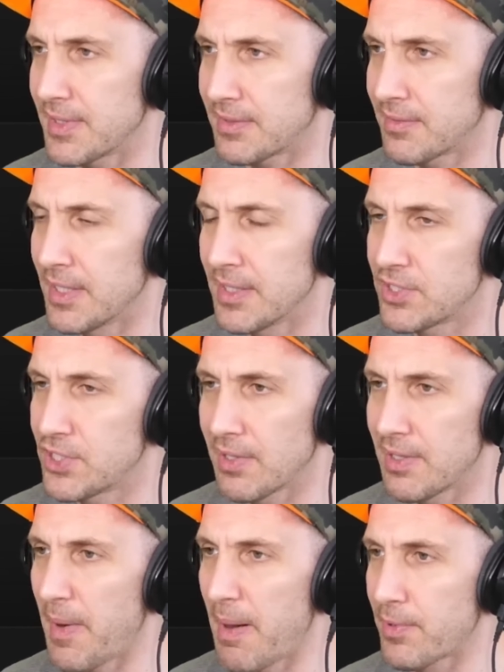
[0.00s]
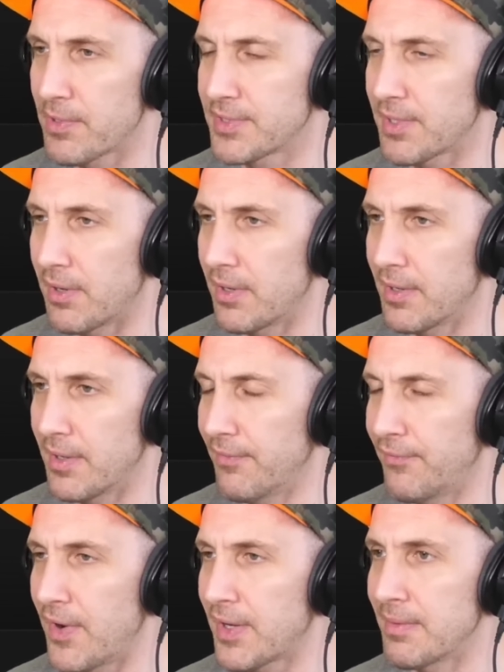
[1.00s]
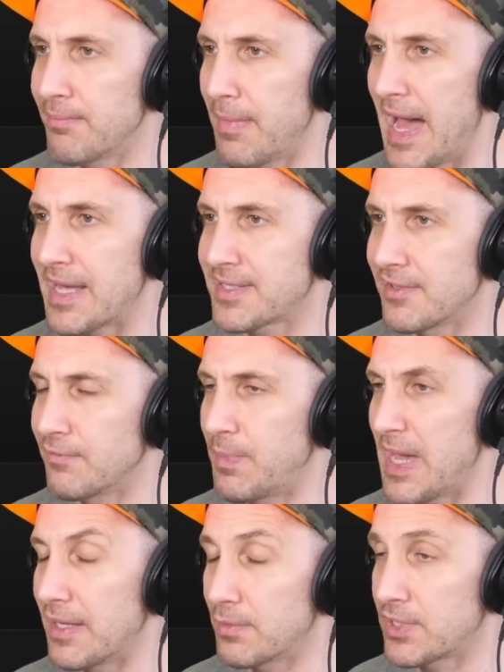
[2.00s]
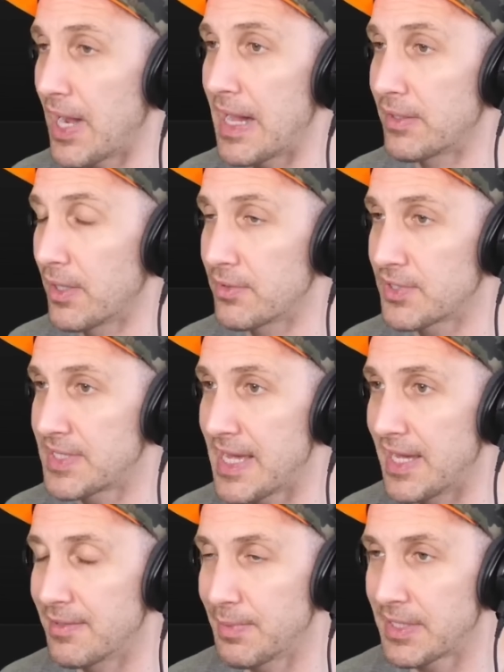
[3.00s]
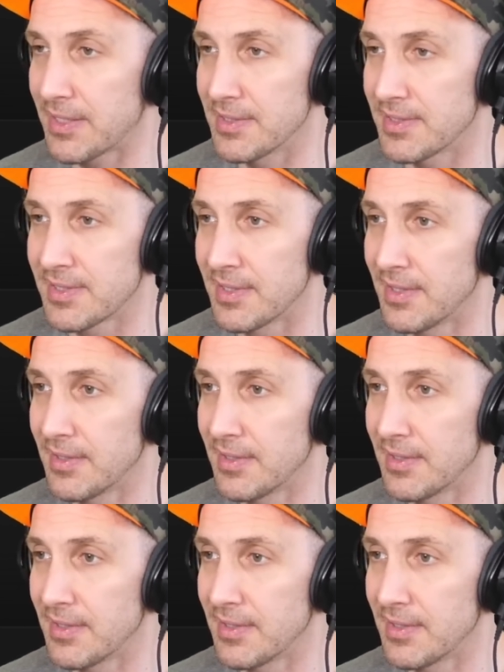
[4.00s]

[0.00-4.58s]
Like Chili Peppers are a fucking massive band, which I don't understand because